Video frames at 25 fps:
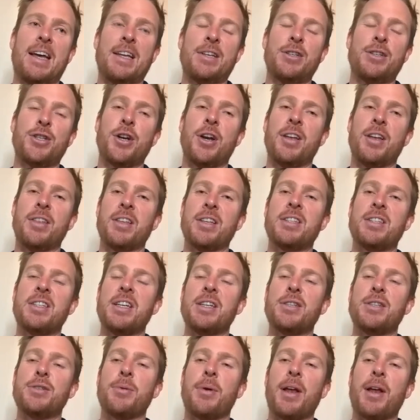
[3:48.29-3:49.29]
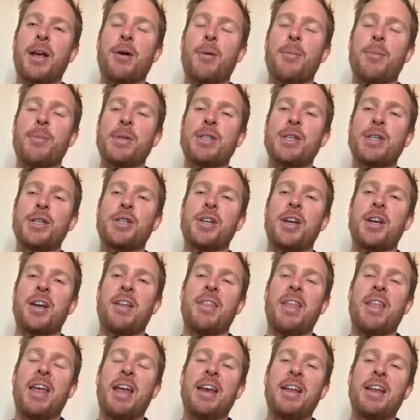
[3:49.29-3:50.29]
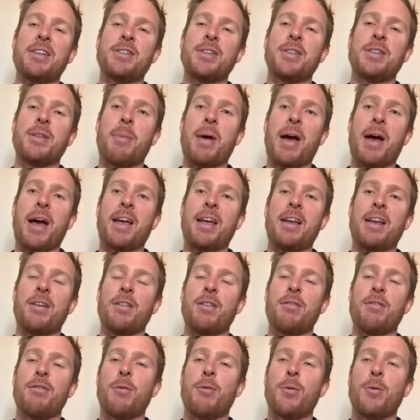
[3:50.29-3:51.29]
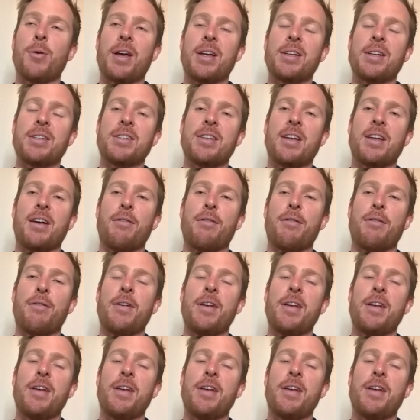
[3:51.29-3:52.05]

during the T20 competition and then into the back end of the 4-day stuff.